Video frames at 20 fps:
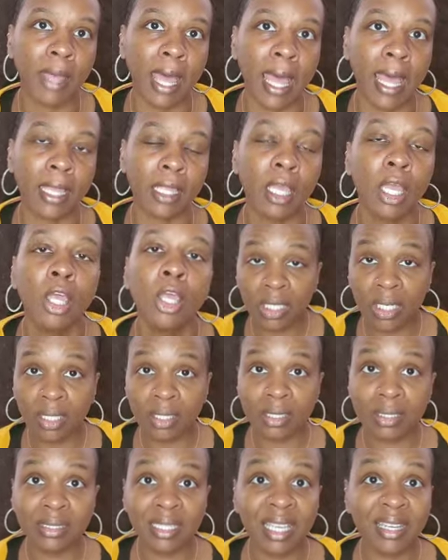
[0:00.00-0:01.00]
back. You can
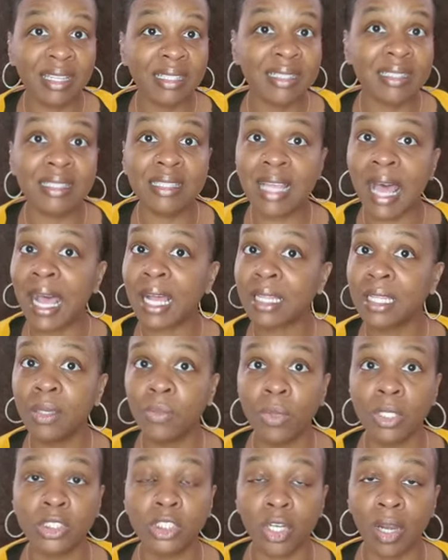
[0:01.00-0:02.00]
understand exactly
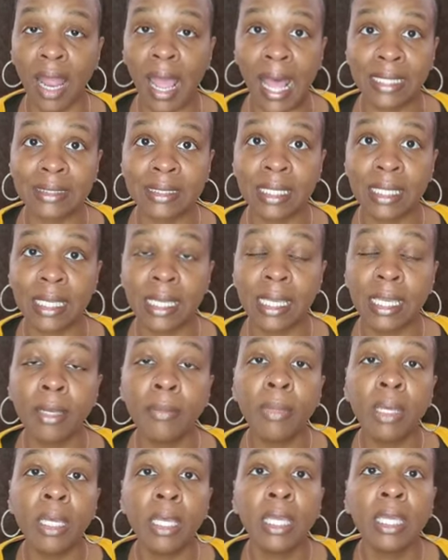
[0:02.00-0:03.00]
what you're asking him.
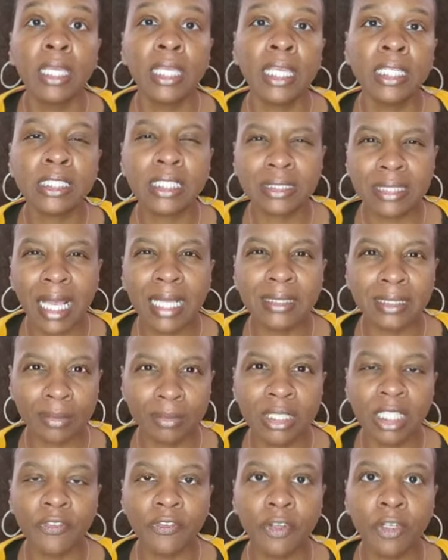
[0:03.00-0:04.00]
He just has
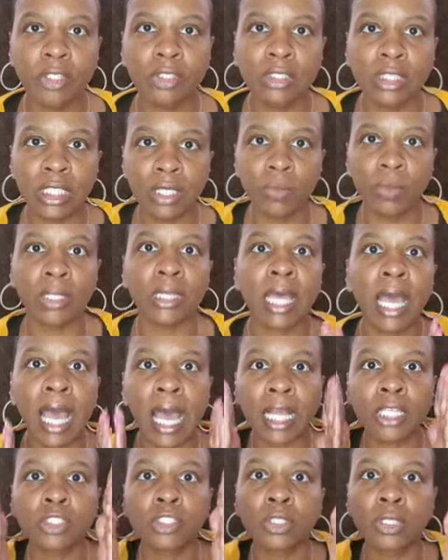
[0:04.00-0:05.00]
some difficulty with
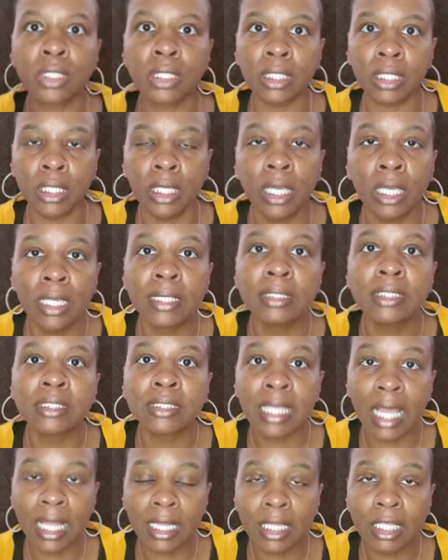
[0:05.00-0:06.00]
actually
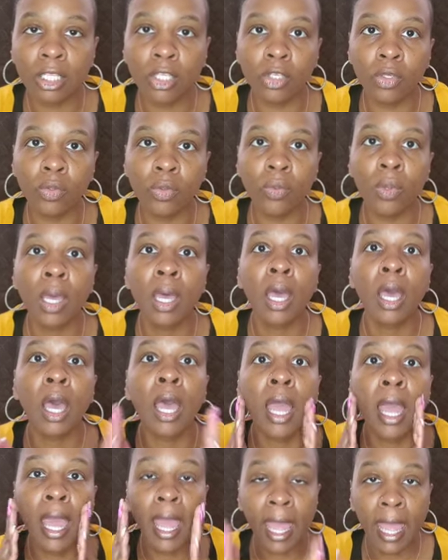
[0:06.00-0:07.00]
telling you,
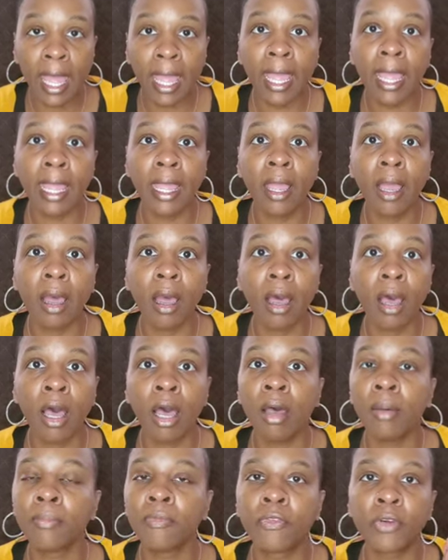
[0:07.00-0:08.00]
hey,
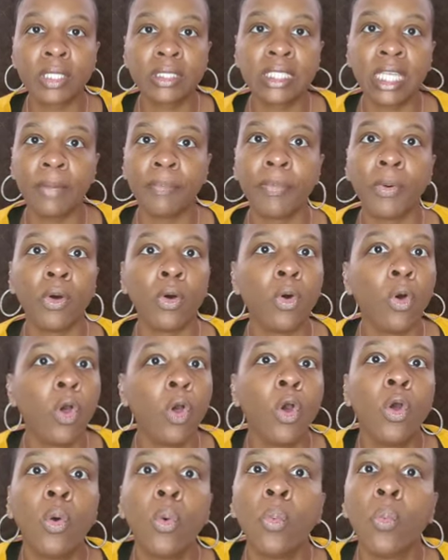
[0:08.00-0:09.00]
um, for example,
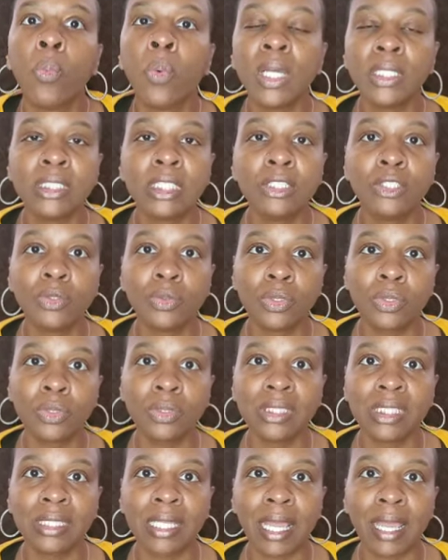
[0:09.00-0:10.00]
what did you
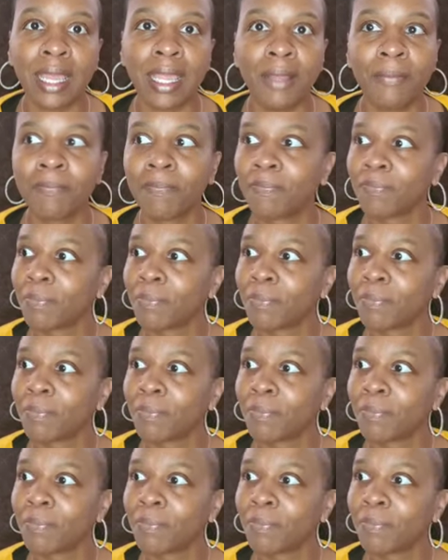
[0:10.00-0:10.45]
do today?